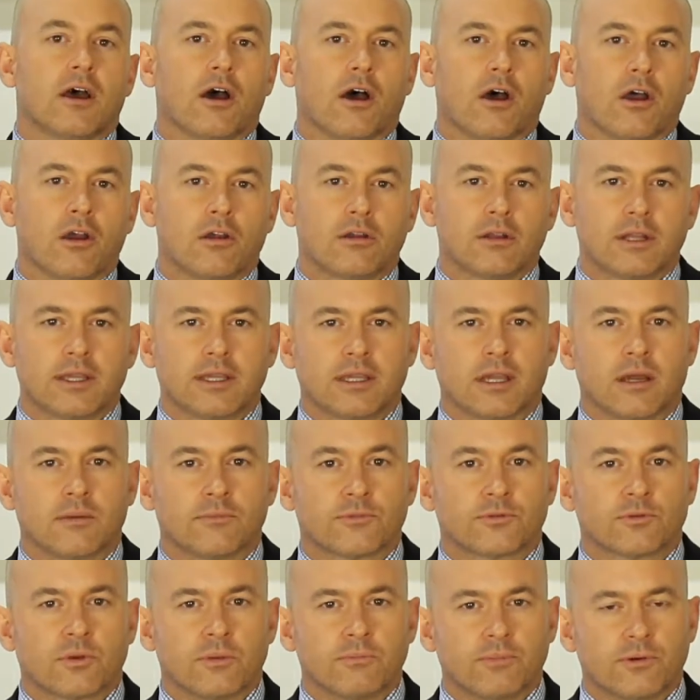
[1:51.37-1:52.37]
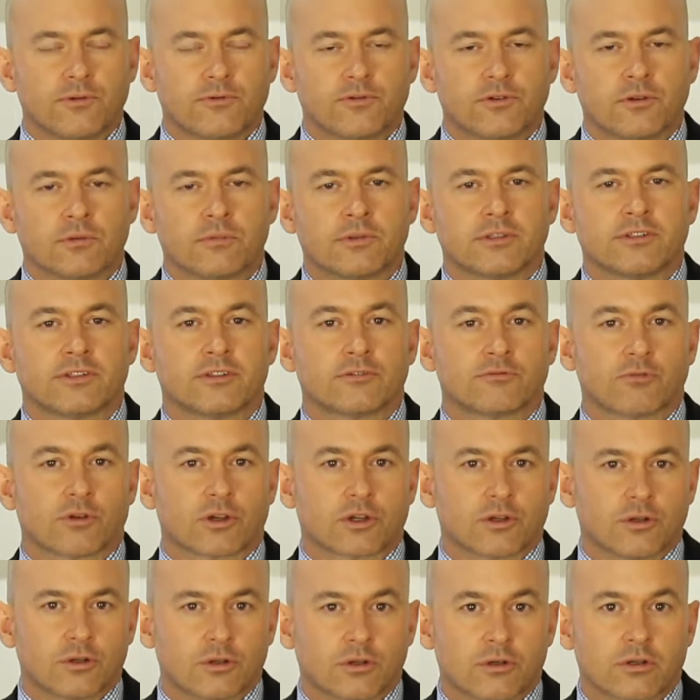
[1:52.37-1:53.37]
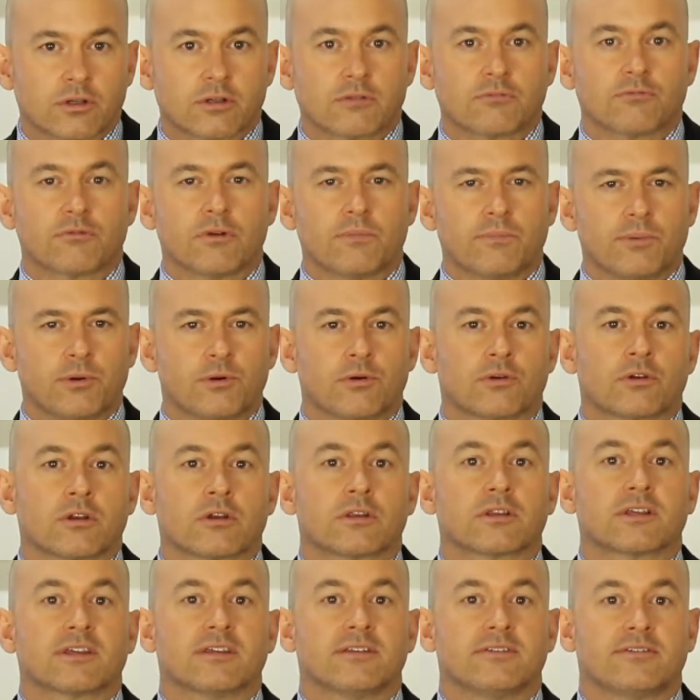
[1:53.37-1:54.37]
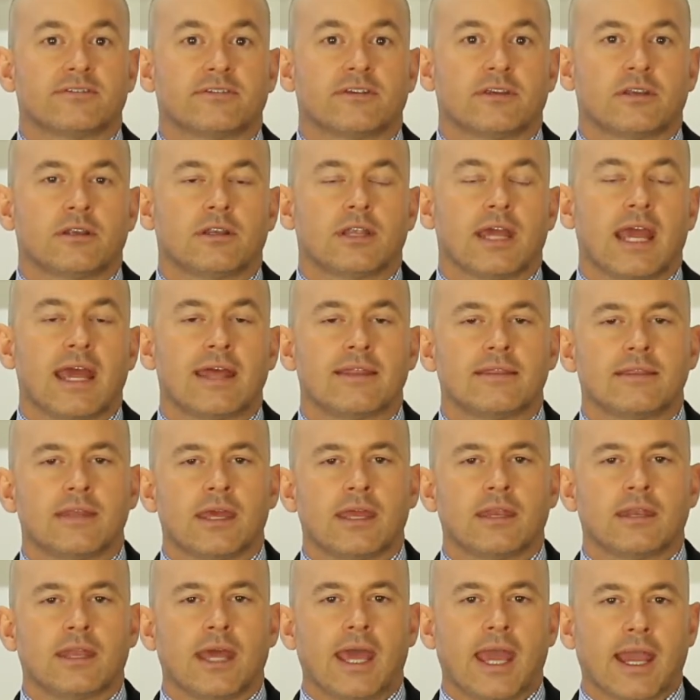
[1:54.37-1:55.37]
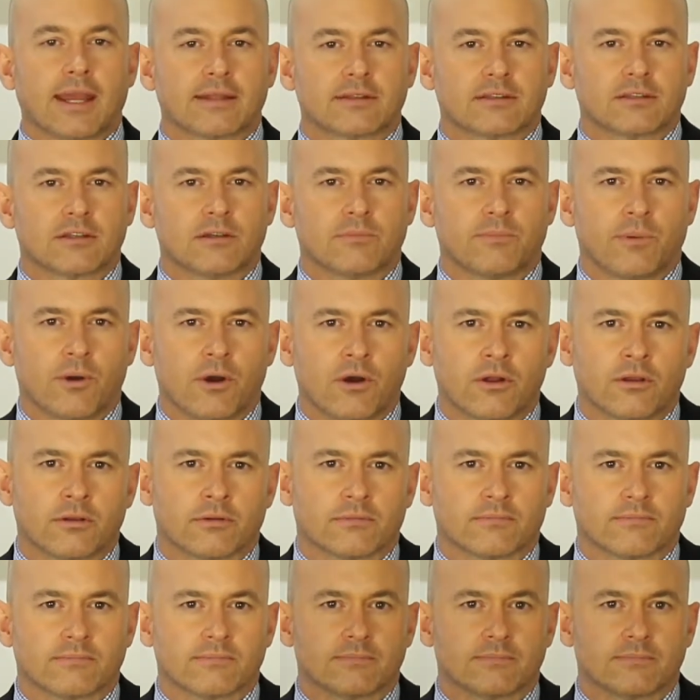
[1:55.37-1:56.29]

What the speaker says: only comes when performance is recorded, reported, considered, and then acted upon.